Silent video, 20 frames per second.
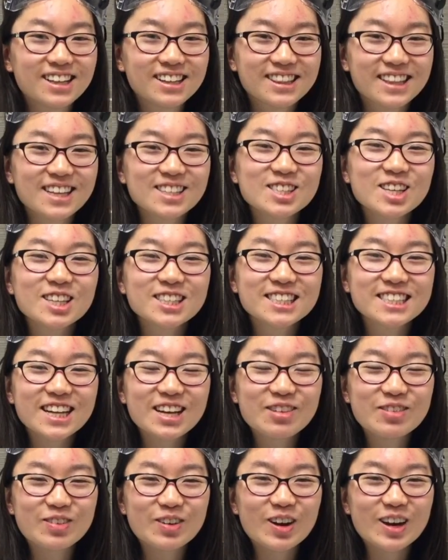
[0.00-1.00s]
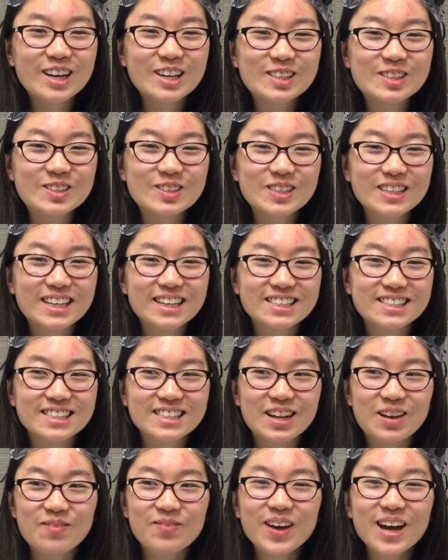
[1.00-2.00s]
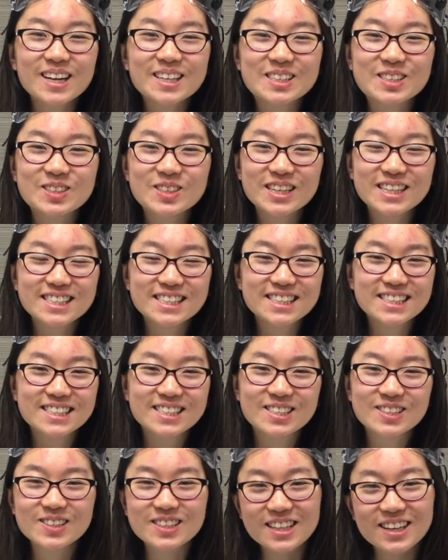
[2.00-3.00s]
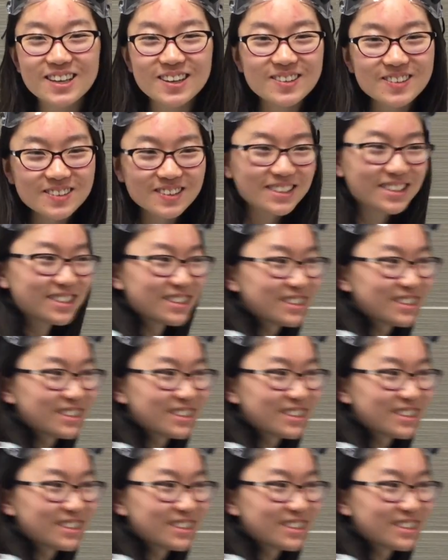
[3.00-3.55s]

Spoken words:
That's all today for our history lesson. Now back to Trace in the studio.